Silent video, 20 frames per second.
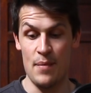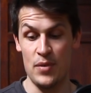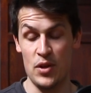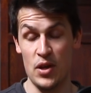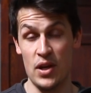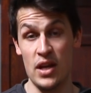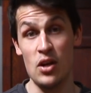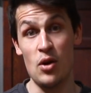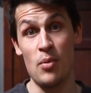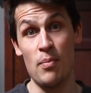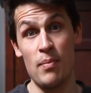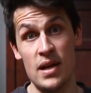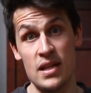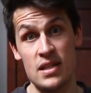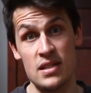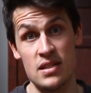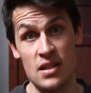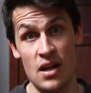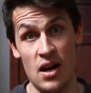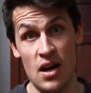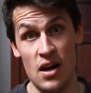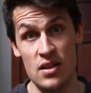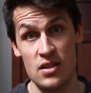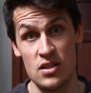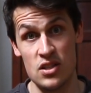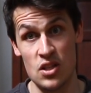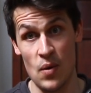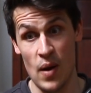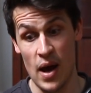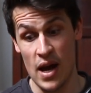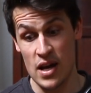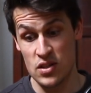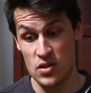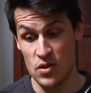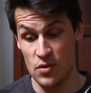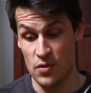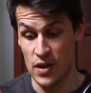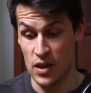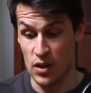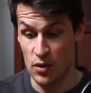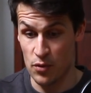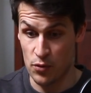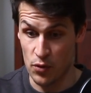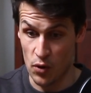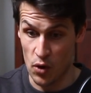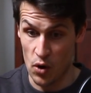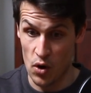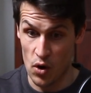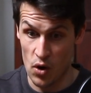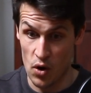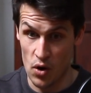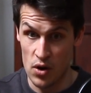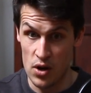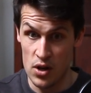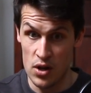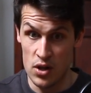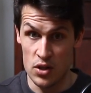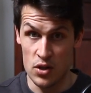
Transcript: You get your mid stance, so as you've hit the floor,